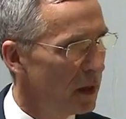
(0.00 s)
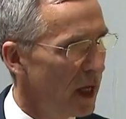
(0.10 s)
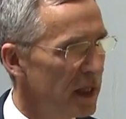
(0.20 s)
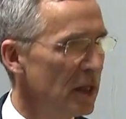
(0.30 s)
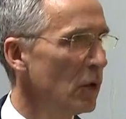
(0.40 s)

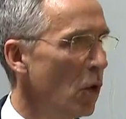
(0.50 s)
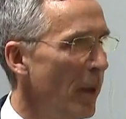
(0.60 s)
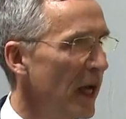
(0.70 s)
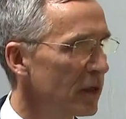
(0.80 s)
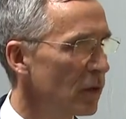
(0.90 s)
and then we go
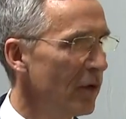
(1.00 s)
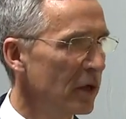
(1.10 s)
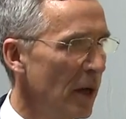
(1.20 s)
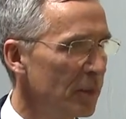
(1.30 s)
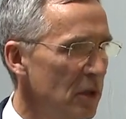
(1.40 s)
back to our
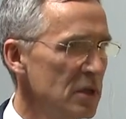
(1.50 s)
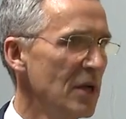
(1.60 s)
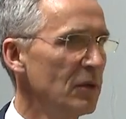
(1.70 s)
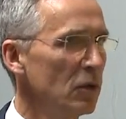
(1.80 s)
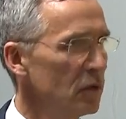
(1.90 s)
capitals and
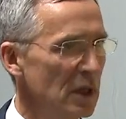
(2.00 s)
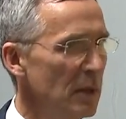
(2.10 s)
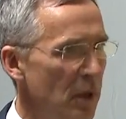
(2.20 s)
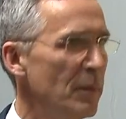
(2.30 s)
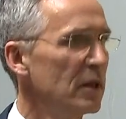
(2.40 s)
we don't
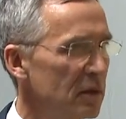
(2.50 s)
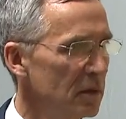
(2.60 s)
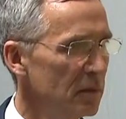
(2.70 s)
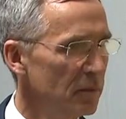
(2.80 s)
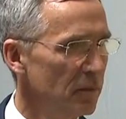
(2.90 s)
implement.
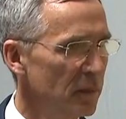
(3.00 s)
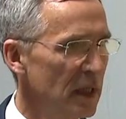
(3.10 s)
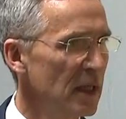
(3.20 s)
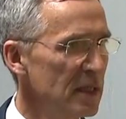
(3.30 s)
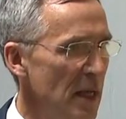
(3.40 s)

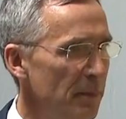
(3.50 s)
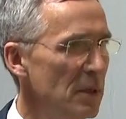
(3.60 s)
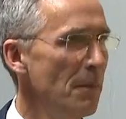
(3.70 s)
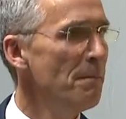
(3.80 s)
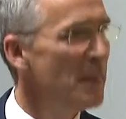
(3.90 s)
That has
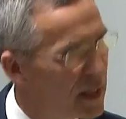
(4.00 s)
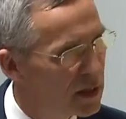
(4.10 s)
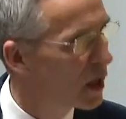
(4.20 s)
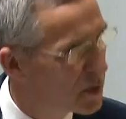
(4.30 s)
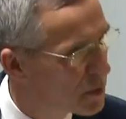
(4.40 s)
happened many
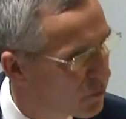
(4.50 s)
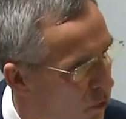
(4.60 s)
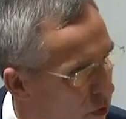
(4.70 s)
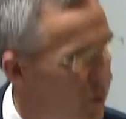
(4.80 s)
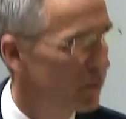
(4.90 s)
times
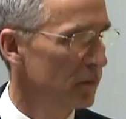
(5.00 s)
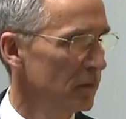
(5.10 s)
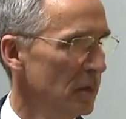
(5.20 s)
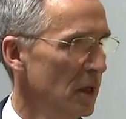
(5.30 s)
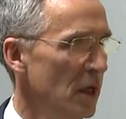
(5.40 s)
before.
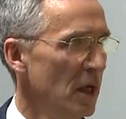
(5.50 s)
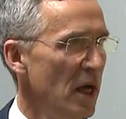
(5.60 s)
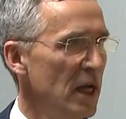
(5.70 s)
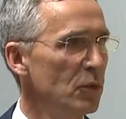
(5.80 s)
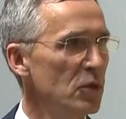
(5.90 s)

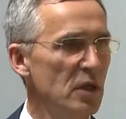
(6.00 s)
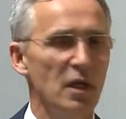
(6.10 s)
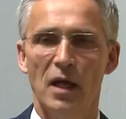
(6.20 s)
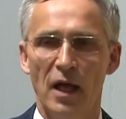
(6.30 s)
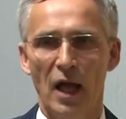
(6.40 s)
And it was
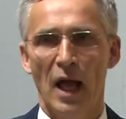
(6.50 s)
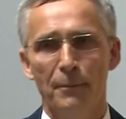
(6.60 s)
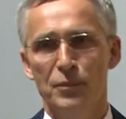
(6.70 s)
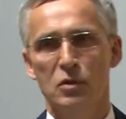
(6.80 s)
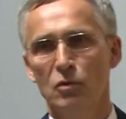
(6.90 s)
an
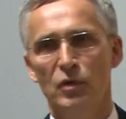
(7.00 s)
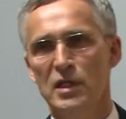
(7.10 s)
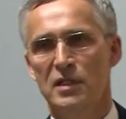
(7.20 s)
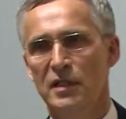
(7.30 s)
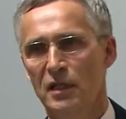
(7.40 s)
absolute
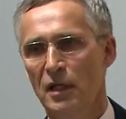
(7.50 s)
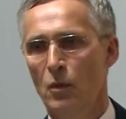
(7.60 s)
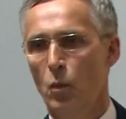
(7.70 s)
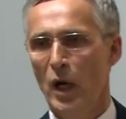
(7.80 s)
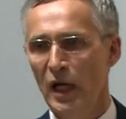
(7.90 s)
risk that the
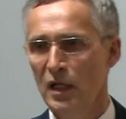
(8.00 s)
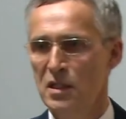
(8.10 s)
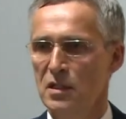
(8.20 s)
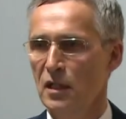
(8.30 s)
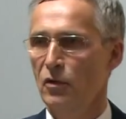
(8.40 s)

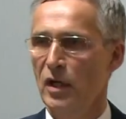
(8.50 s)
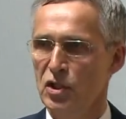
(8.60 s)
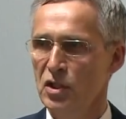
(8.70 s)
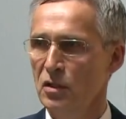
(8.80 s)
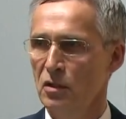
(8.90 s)
Wales
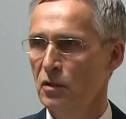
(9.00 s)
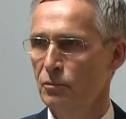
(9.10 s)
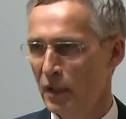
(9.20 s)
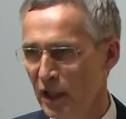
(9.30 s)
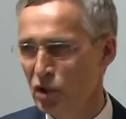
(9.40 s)
declaration,
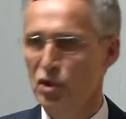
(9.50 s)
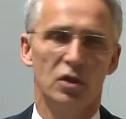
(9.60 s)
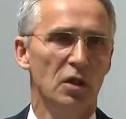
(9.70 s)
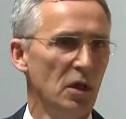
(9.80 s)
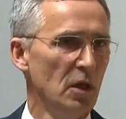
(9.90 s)
pledge,
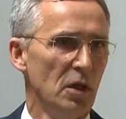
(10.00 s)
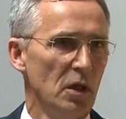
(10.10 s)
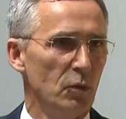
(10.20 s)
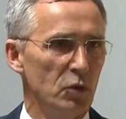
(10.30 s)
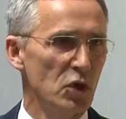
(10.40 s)

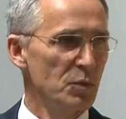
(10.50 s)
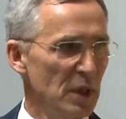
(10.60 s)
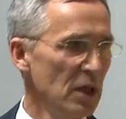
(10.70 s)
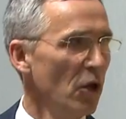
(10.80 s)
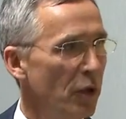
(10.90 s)
would just be
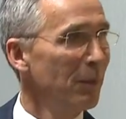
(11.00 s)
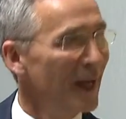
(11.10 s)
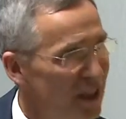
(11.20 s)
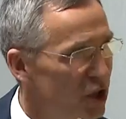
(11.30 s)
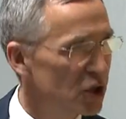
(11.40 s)
another
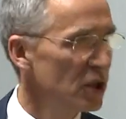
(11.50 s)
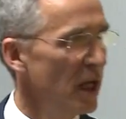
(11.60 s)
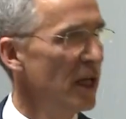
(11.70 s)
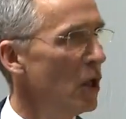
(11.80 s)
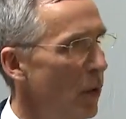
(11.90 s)
pledge
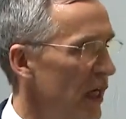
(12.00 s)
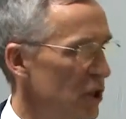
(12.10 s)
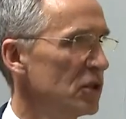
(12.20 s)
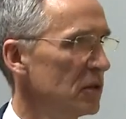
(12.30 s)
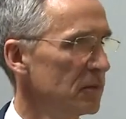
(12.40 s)
and no
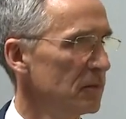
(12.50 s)
action.